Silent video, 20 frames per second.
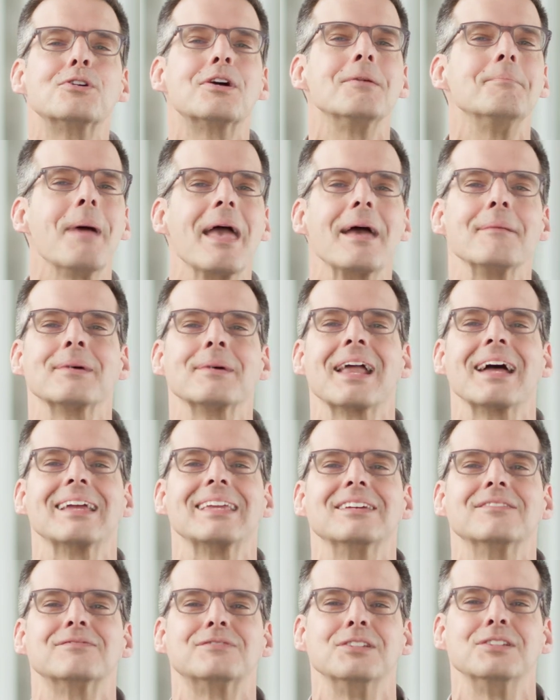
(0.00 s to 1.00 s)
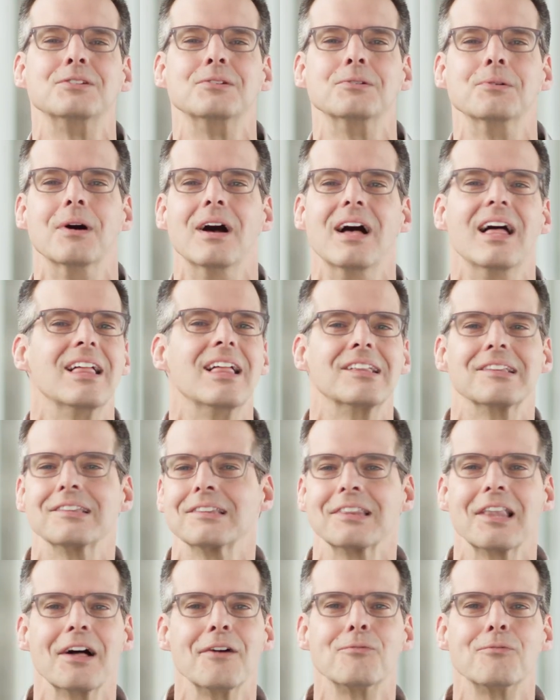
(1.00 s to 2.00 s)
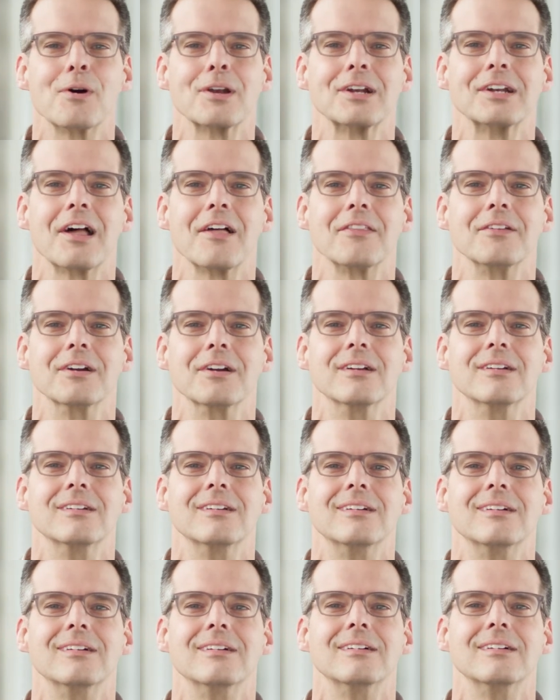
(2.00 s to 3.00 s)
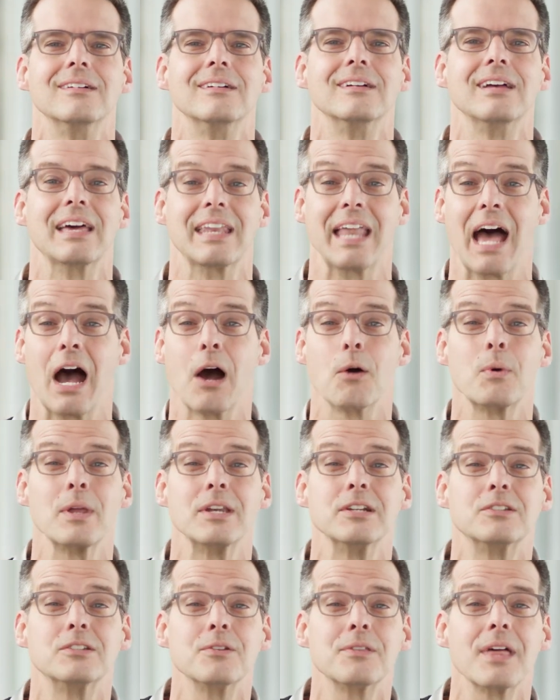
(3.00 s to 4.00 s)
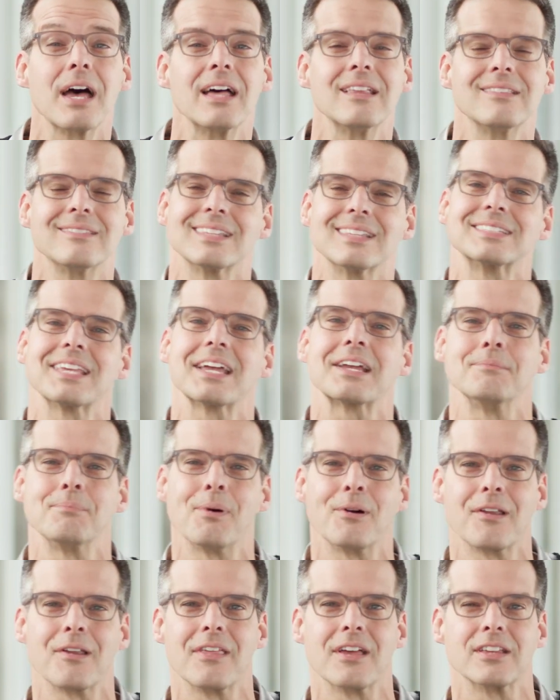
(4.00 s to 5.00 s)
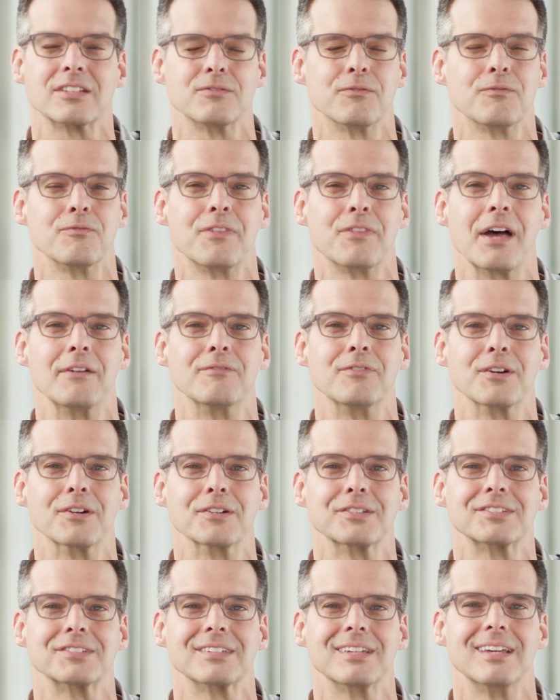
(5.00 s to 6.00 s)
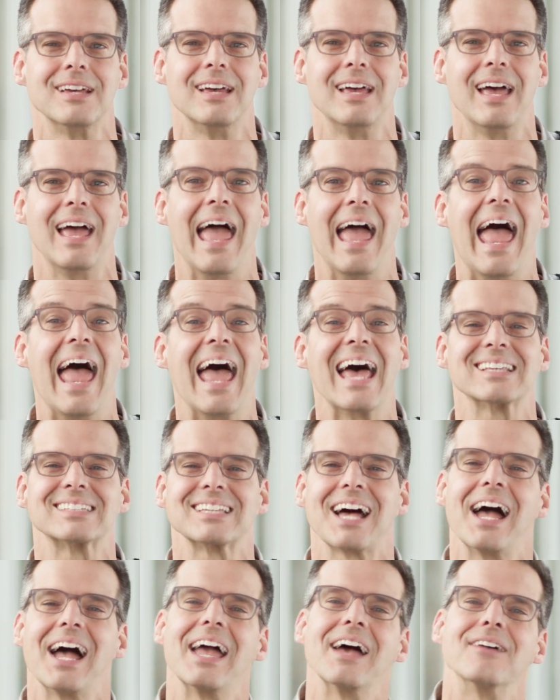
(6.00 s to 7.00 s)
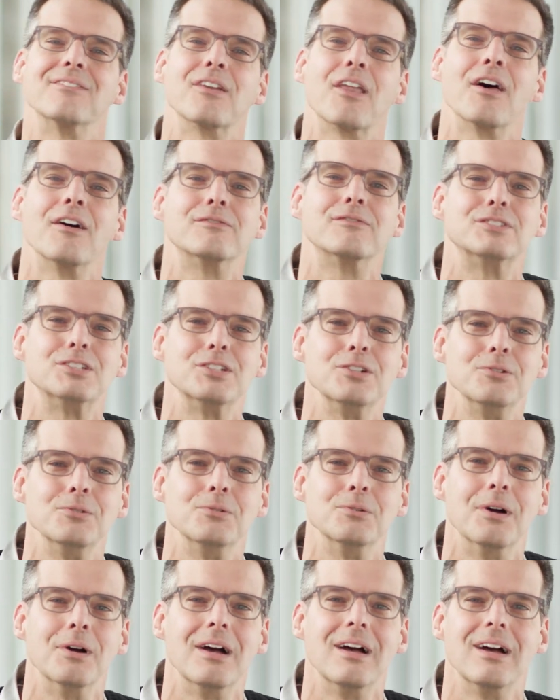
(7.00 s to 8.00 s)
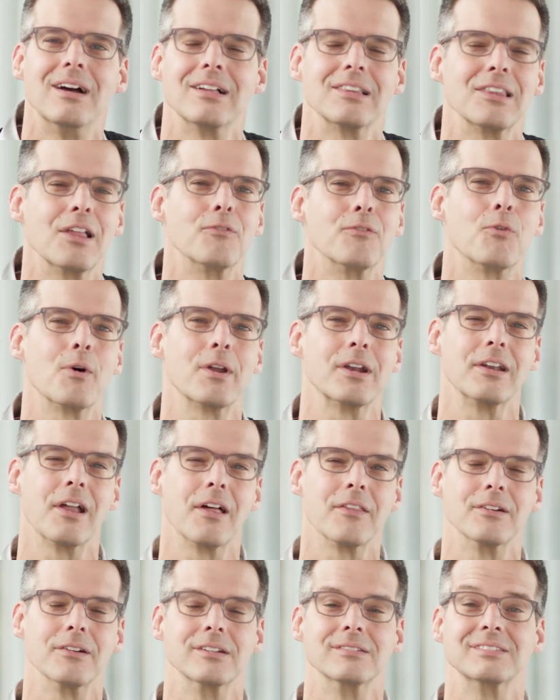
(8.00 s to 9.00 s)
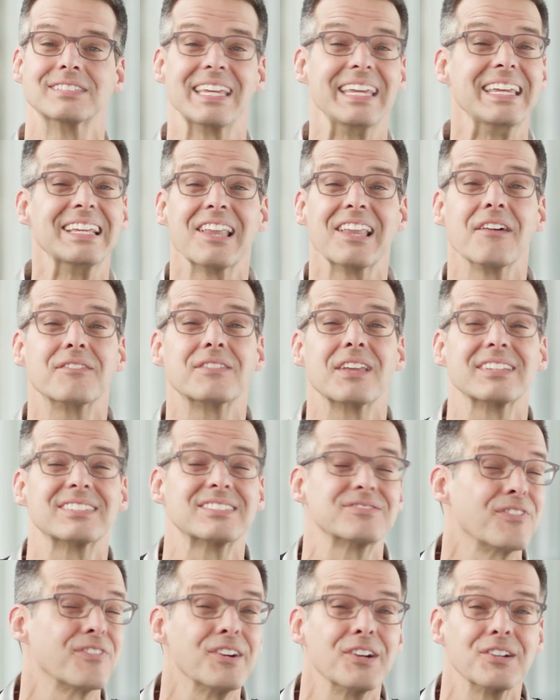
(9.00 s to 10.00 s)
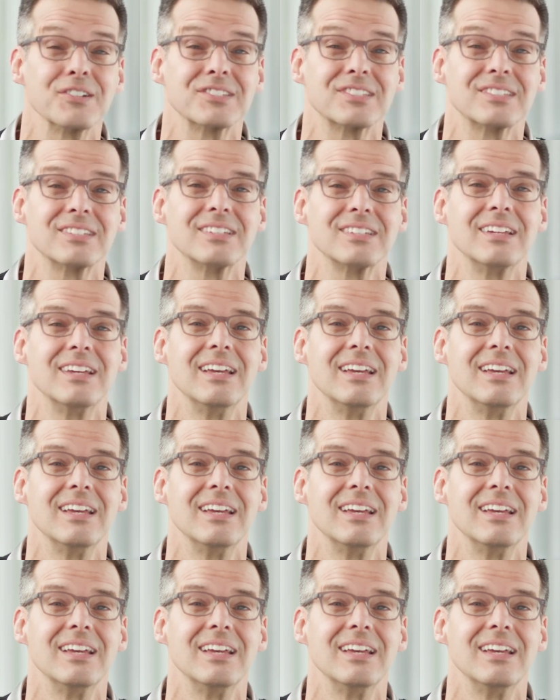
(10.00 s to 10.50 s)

commandment I give to you, love one another. And how are we to do that? The second part of that verse. As I have loved you, love one another. See, he loved us first.